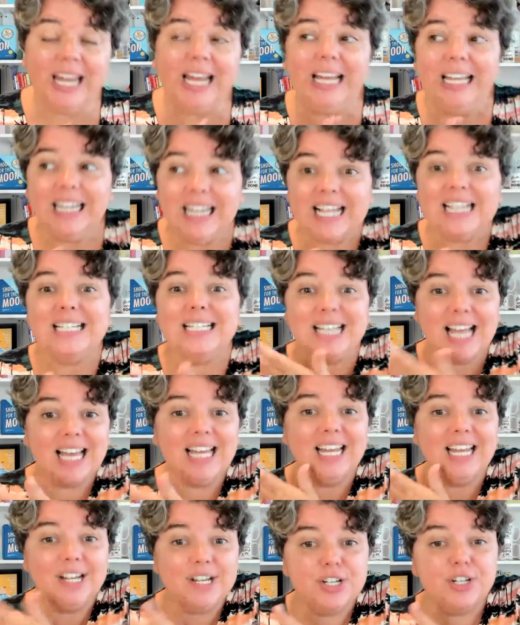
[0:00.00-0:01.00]
Unless that
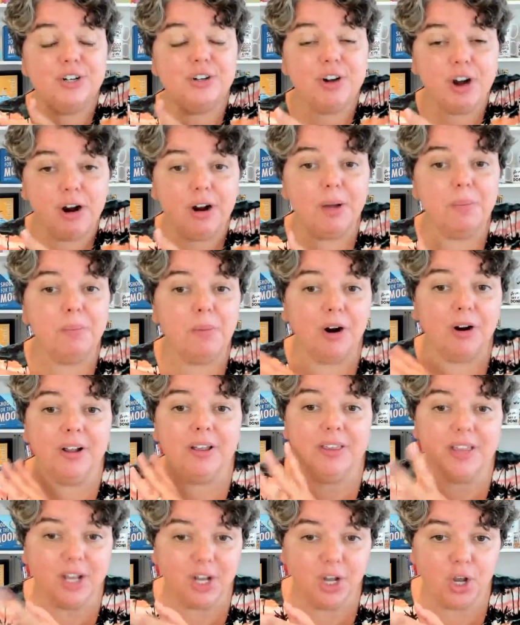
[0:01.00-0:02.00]
is your target
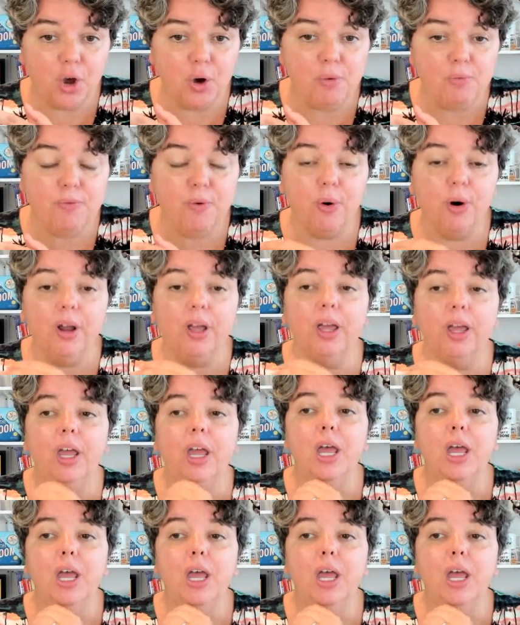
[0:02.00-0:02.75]
market, then go for it.